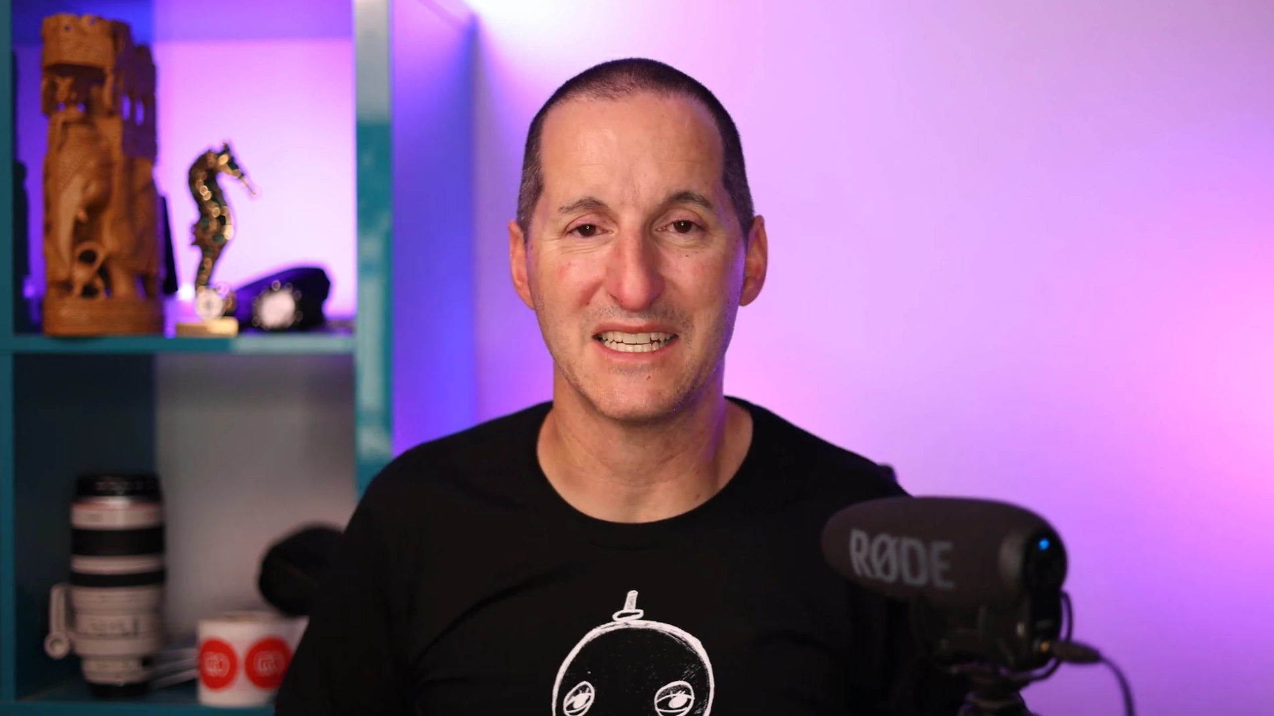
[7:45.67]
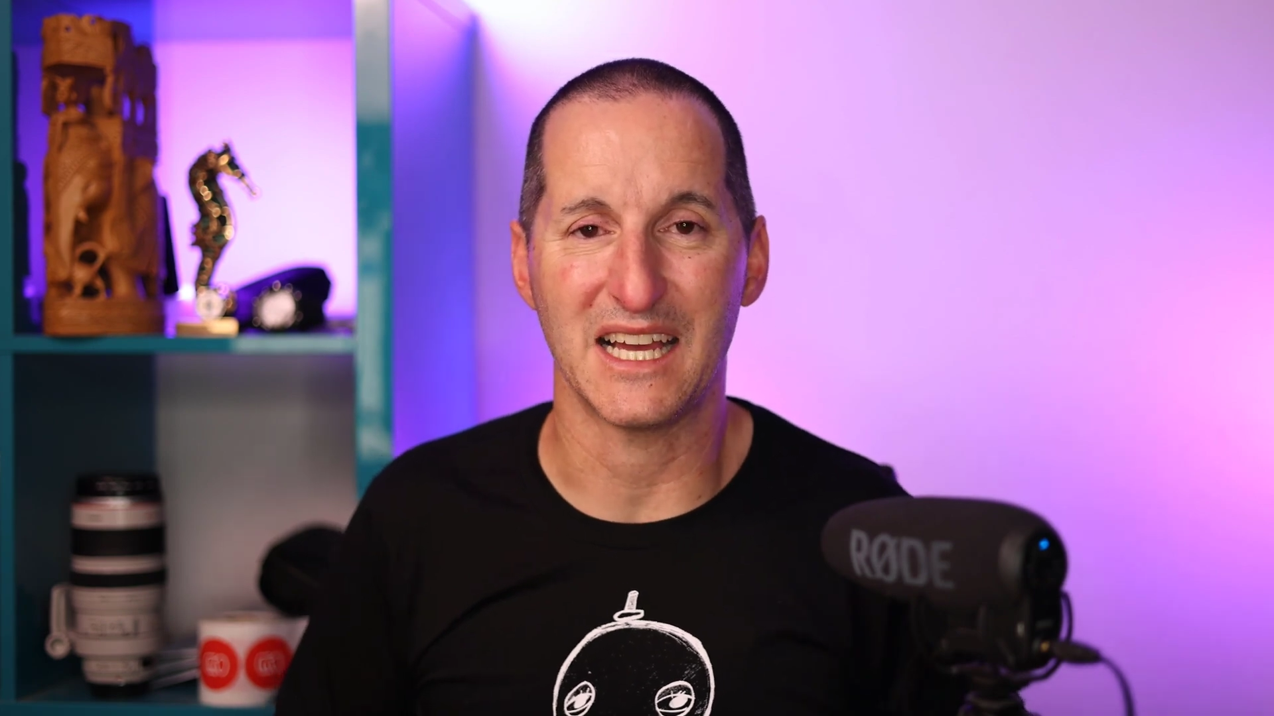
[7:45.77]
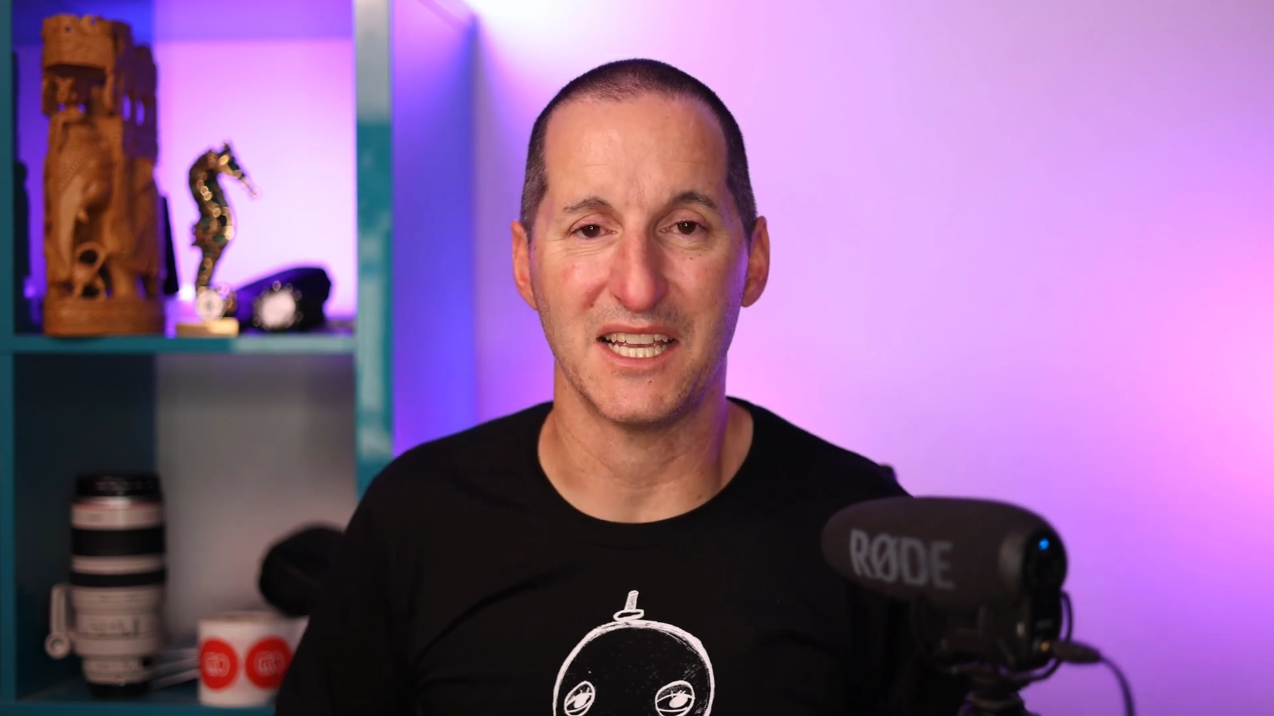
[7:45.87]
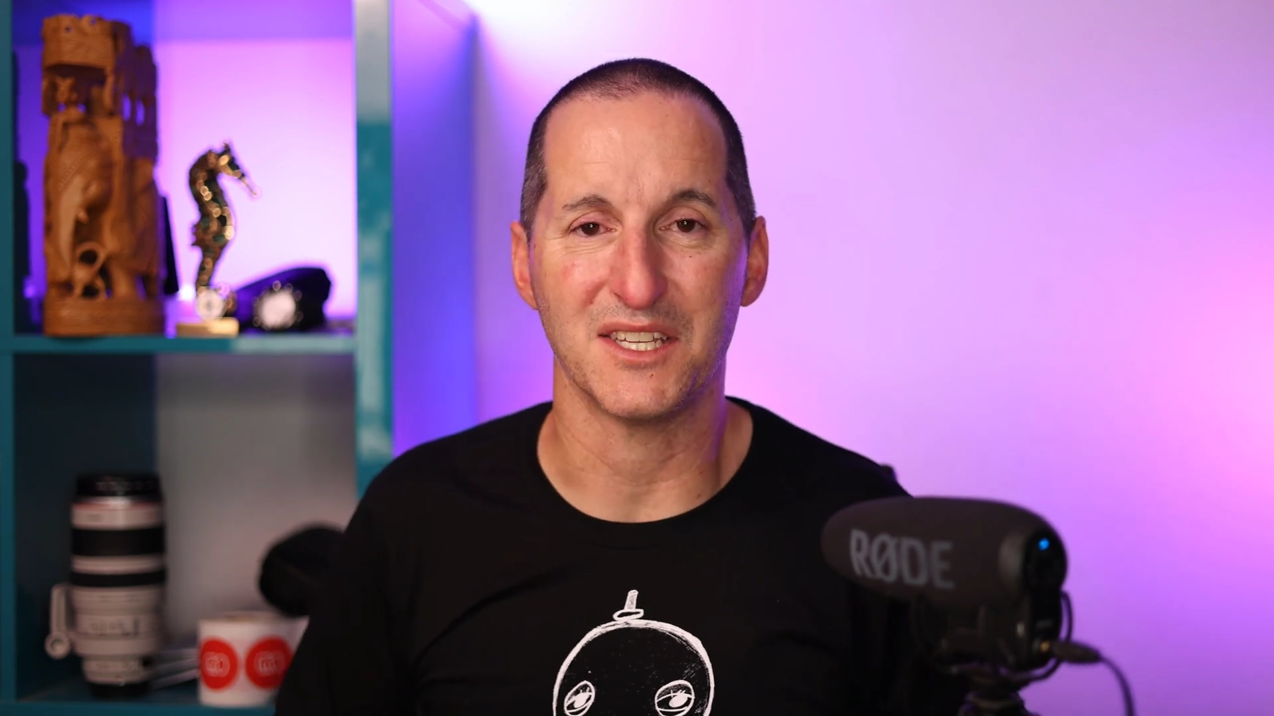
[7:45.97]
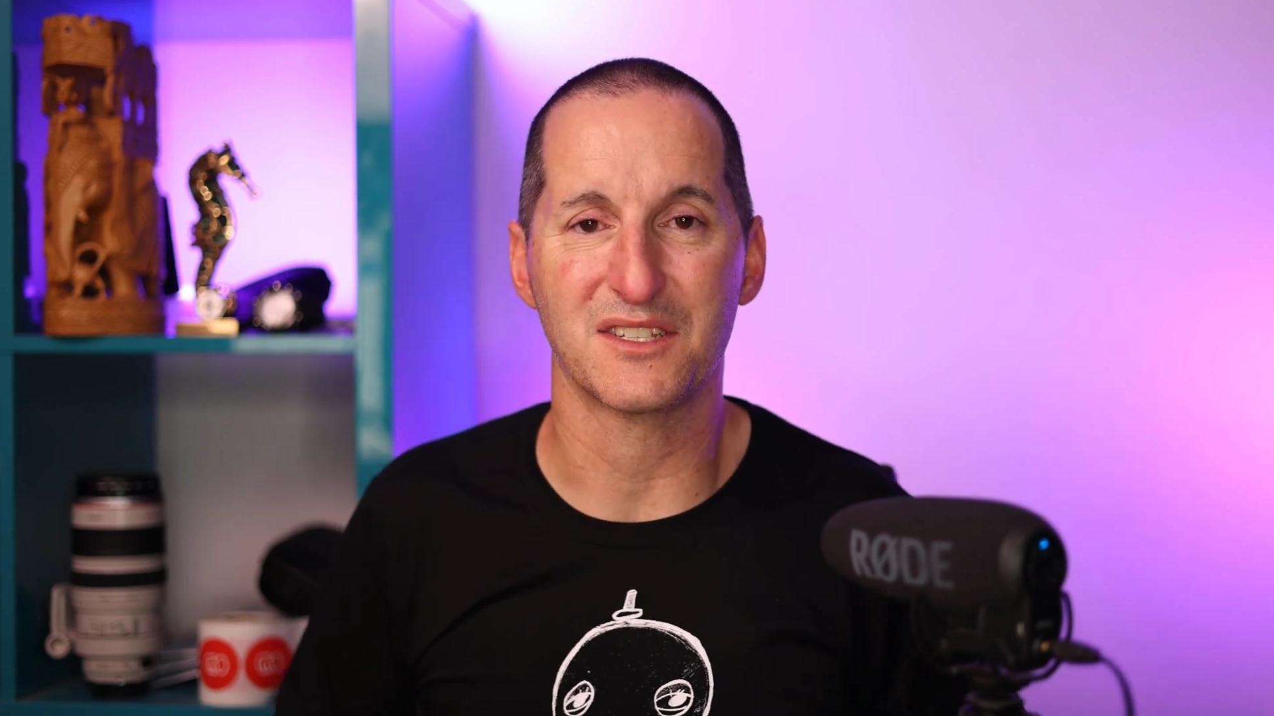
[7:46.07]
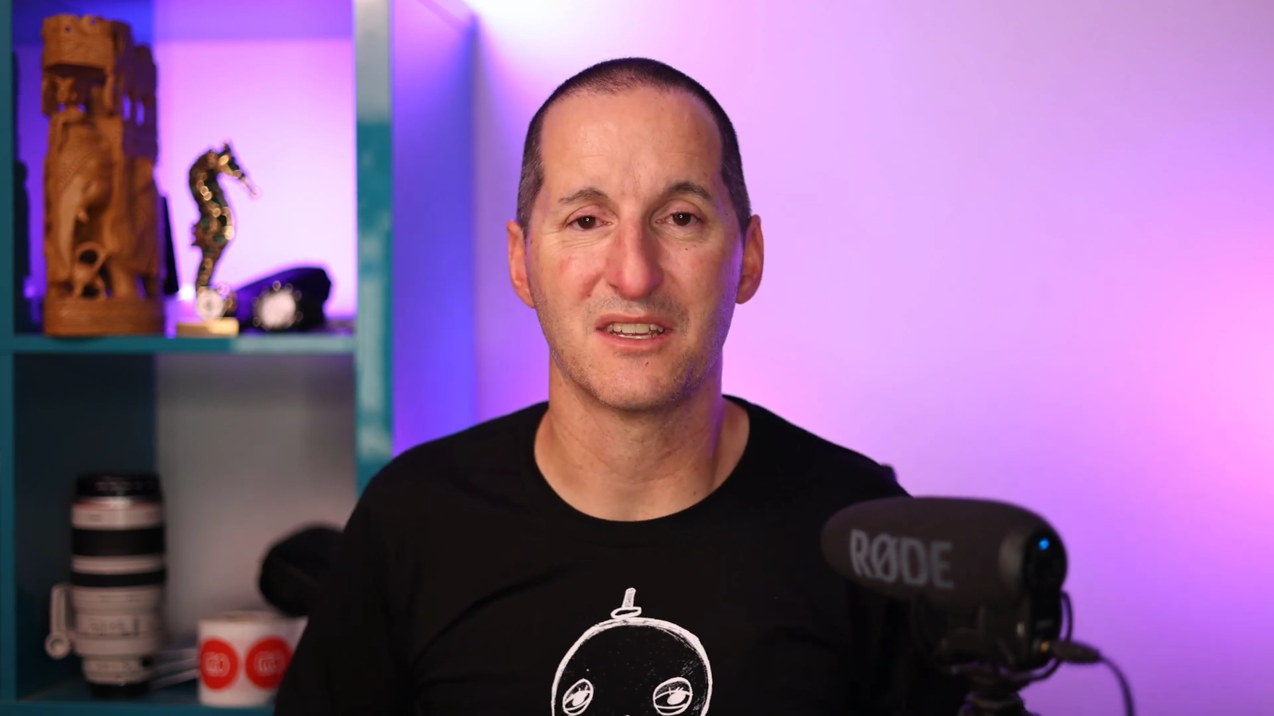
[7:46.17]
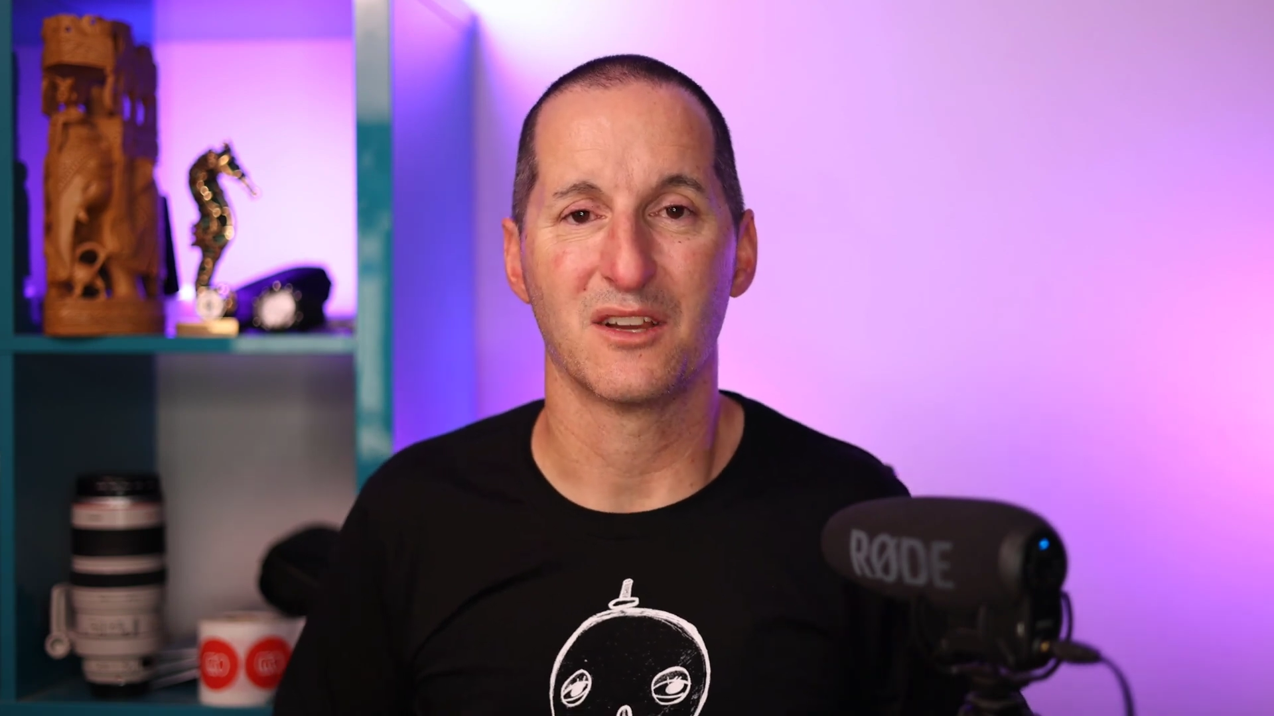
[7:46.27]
days